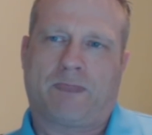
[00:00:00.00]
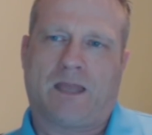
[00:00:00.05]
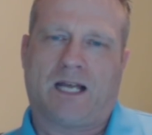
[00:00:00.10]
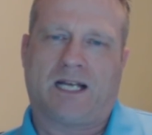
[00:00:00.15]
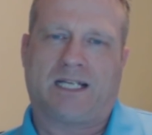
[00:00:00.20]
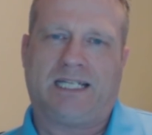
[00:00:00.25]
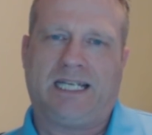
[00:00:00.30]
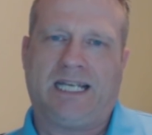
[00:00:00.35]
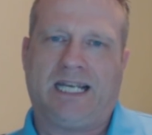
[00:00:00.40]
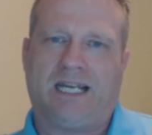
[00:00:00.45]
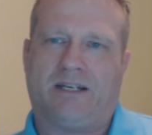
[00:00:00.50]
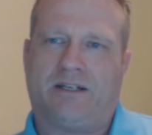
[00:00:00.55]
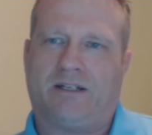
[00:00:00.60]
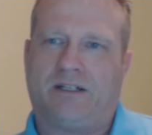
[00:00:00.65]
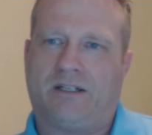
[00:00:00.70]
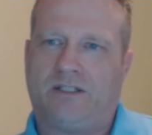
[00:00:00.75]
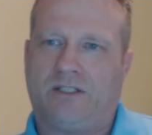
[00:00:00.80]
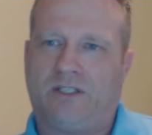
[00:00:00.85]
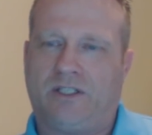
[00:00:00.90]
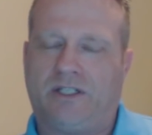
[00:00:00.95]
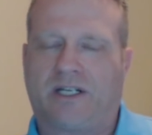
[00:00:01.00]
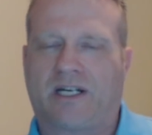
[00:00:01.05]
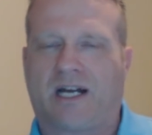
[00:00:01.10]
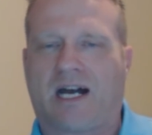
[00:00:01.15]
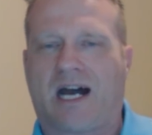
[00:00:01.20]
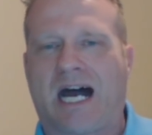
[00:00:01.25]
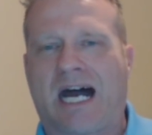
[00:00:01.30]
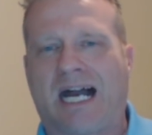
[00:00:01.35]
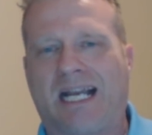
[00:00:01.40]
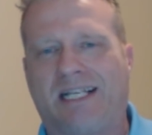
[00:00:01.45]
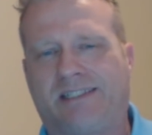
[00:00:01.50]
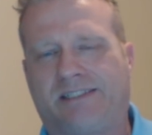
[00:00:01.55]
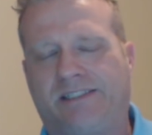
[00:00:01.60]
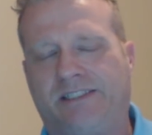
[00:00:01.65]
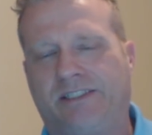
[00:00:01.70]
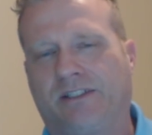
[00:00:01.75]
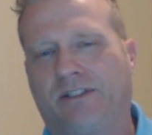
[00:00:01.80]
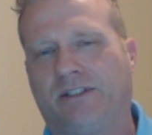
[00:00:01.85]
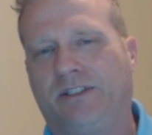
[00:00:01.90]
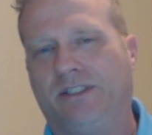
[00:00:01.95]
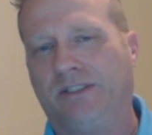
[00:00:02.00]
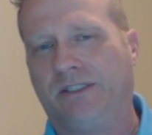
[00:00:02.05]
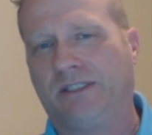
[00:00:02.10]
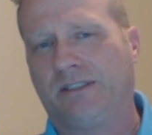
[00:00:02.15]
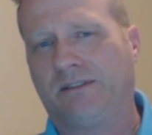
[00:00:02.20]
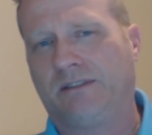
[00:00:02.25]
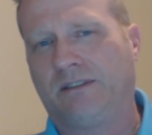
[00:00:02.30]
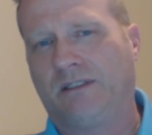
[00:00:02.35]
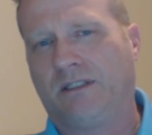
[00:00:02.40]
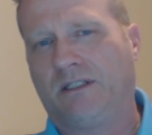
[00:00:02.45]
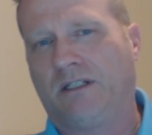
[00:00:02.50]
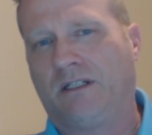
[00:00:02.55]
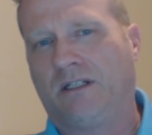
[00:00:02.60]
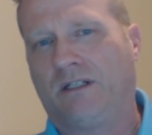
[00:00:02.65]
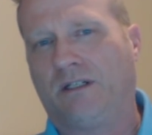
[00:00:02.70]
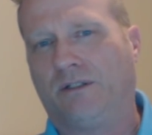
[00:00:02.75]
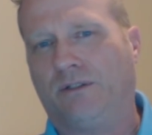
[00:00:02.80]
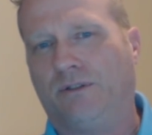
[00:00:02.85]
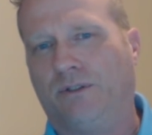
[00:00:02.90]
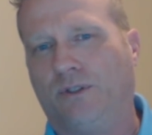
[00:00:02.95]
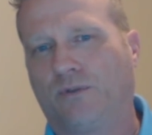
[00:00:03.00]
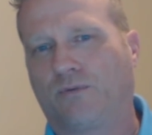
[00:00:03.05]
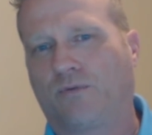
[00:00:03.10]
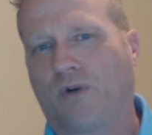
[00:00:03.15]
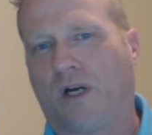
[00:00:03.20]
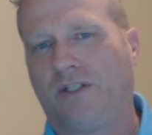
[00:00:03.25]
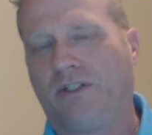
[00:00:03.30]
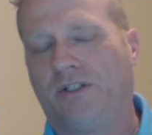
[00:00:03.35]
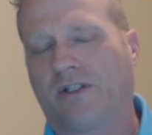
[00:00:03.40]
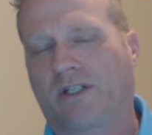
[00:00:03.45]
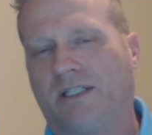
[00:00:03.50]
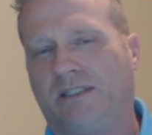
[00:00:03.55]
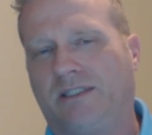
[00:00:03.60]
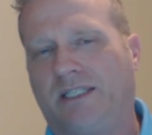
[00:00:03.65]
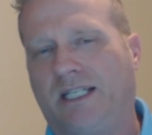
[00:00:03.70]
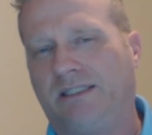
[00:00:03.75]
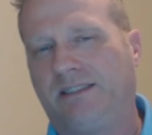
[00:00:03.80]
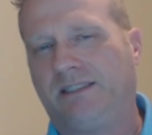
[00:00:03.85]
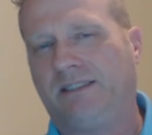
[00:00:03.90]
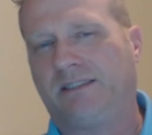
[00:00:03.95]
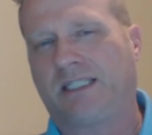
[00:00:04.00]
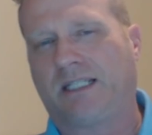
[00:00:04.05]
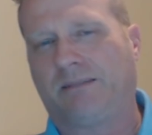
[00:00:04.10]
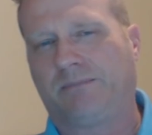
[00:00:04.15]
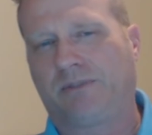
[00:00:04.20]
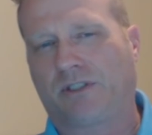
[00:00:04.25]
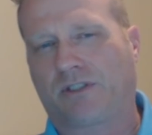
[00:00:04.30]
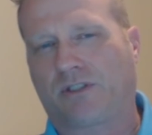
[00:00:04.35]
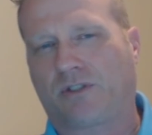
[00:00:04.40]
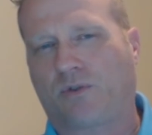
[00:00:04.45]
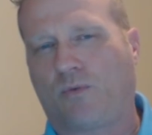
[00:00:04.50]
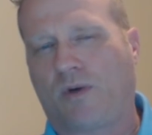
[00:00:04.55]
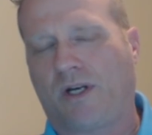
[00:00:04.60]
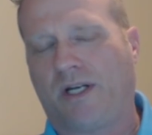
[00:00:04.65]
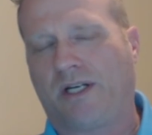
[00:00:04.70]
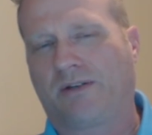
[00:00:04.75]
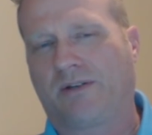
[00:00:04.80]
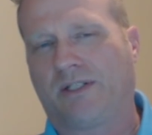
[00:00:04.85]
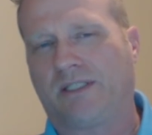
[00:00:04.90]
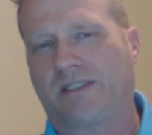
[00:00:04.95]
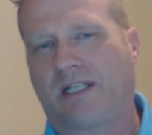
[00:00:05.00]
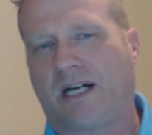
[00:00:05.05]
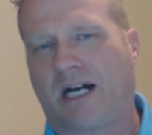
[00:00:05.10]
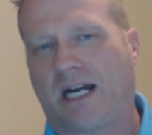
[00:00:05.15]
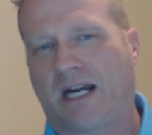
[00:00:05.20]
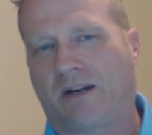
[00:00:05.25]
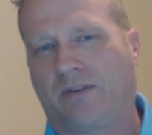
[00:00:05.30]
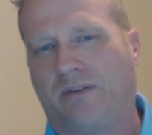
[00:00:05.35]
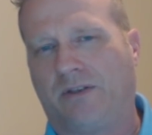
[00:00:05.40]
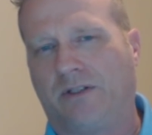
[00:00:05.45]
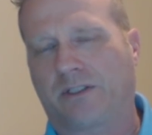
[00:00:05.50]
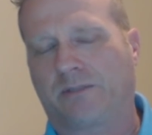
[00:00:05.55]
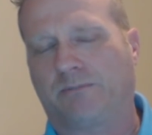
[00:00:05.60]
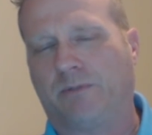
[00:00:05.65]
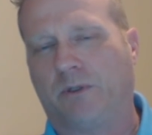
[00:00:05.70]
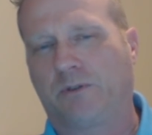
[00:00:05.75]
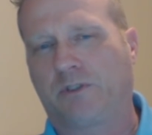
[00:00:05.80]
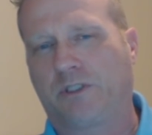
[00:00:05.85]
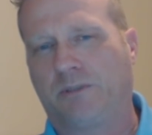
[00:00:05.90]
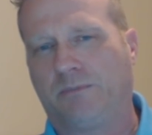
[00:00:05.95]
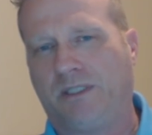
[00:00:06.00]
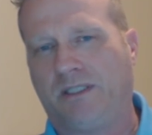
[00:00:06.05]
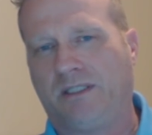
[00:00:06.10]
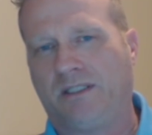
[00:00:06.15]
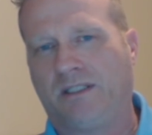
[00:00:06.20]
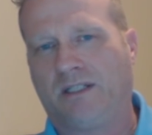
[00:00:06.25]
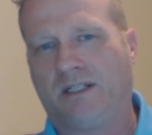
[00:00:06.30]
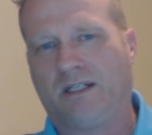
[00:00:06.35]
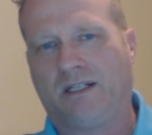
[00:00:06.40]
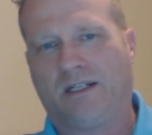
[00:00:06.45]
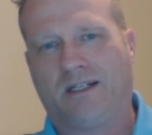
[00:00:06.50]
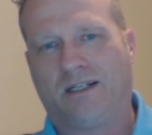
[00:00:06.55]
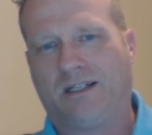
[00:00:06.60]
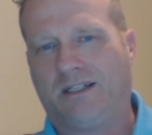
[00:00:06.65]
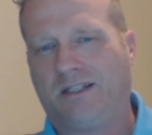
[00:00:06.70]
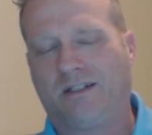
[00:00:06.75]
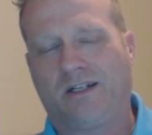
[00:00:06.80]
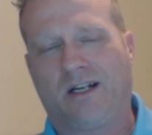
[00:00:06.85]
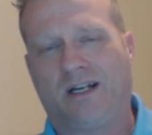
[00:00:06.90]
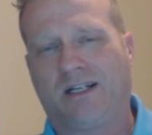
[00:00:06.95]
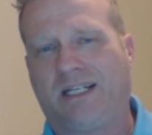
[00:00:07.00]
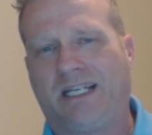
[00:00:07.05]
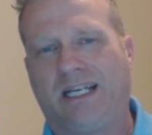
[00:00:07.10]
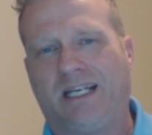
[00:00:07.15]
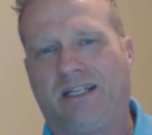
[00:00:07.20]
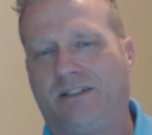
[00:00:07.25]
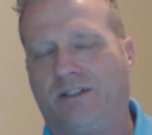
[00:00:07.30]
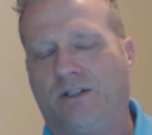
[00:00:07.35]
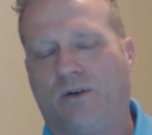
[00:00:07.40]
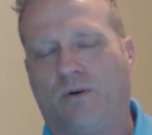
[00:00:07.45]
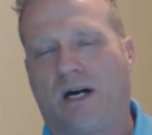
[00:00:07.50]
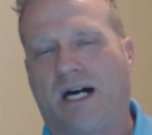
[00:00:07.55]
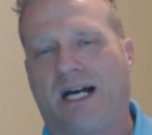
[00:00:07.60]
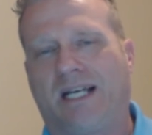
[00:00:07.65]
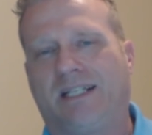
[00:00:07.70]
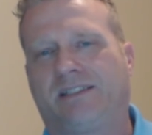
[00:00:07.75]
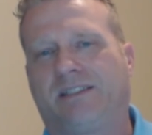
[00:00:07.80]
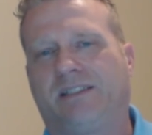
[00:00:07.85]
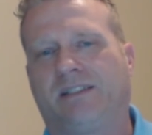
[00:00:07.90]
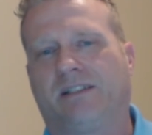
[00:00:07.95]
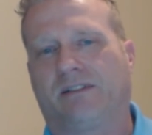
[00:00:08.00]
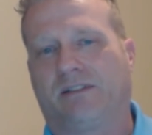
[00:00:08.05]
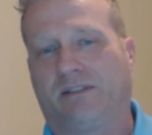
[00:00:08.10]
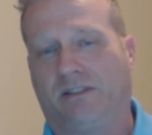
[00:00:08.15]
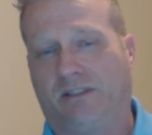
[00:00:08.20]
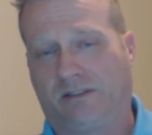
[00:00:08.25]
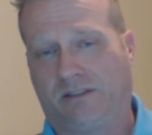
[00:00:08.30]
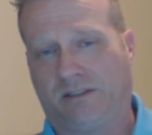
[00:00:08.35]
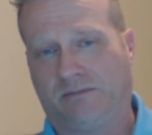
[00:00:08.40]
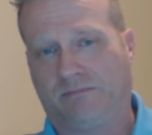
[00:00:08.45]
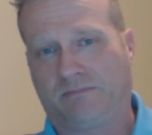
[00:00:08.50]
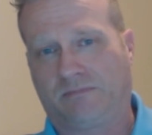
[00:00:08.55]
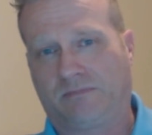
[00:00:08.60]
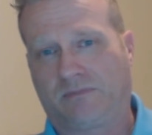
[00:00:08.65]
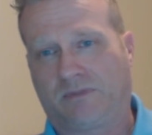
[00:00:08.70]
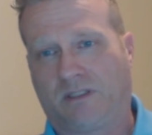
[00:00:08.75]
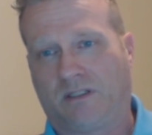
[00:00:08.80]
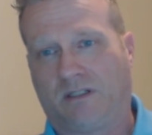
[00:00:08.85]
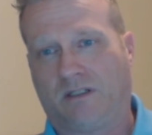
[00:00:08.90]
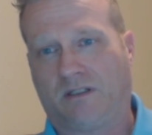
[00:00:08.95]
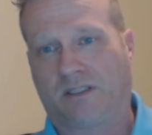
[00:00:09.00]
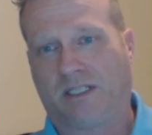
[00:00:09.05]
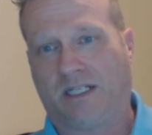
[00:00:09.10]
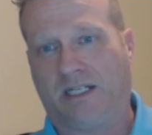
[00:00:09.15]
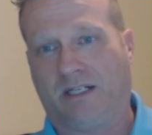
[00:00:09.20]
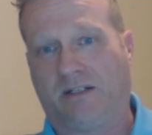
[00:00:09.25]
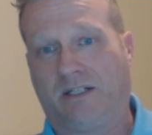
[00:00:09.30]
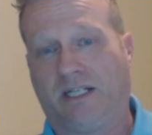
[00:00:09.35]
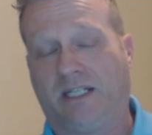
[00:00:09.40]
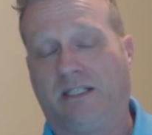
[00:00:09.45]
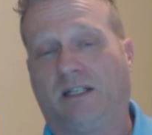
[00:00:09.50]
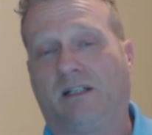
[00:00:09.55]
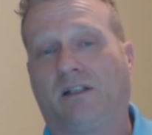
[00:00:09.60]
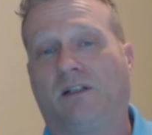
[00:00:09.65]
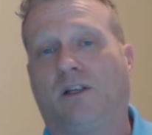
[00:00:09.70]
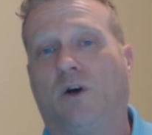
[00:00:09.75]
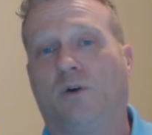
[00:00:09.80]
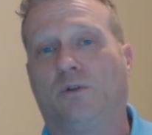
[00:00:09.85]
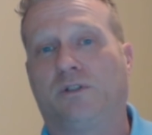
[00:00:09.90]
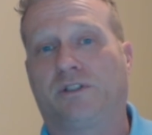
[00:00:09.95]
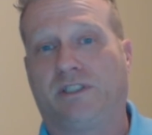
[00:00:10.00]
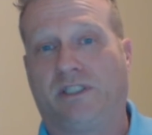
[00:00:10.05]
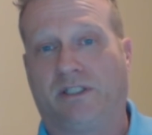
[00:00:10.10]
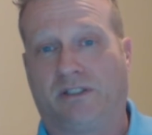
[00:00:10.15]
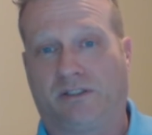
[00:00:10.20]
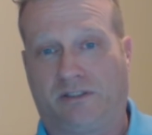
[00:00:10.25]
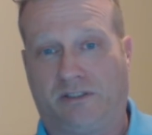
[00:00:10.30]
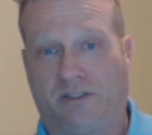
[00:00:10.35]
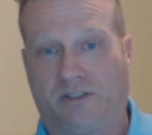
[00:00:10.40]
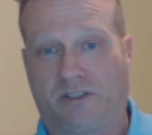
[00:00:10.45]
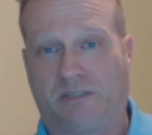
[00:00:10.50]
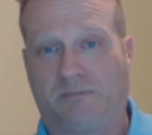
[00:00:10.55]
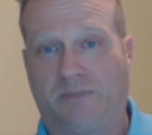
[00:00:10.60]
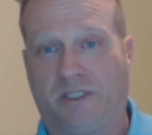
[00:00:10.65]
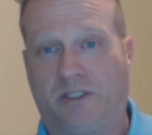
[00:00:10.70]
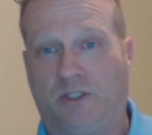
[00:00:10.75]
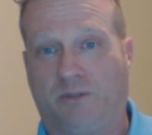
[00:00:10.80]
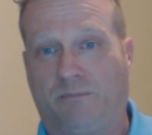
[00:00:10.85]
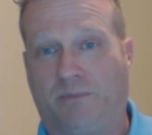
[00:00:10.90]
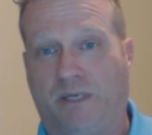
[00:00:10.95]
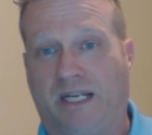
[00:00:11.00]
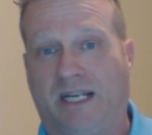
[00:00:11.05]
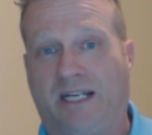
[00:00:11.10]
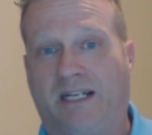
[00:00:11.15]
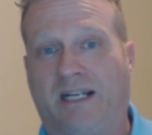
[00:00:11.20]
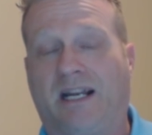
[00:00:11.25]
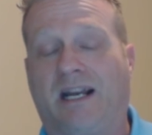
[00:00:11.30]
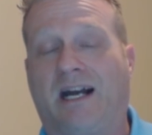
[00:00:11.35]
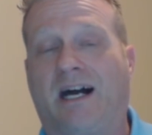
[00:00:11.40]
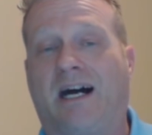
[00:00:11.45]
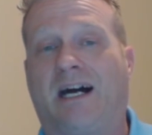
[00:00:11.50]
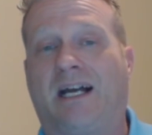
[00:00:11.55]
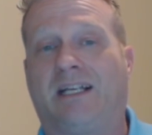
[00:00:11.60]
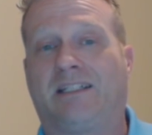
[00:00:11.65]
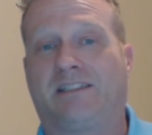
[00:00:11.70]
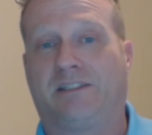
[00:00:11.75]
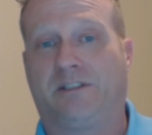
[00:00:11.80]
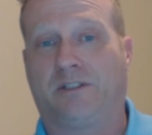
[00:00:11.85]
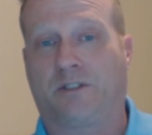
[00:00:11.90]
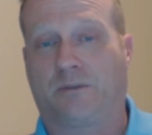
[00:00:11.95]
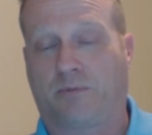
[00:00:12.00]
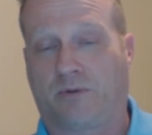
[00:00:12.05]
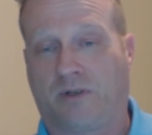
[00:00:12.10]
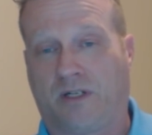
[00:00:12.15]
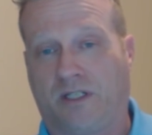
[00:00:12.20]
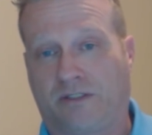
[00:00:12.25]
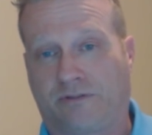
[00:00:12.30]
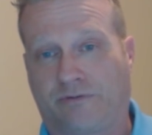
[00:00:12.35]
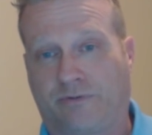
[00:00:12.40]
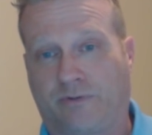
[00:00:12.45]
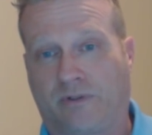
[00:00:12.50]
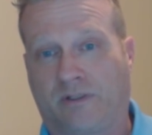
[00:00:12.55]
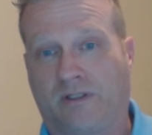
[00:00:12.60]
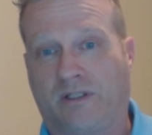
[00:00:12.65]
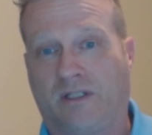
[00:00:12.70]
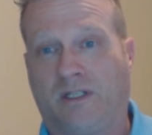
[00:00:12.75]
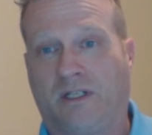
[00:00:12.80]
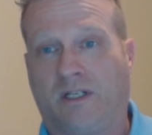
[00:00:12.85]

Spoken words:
Again, you got a high SEER unit, you run your condensing temperature 20 degrees higher than it's supposed to be, you're not getting no high SEER system. Okay, you're getting a low SEER system that you paid a high SEER price for.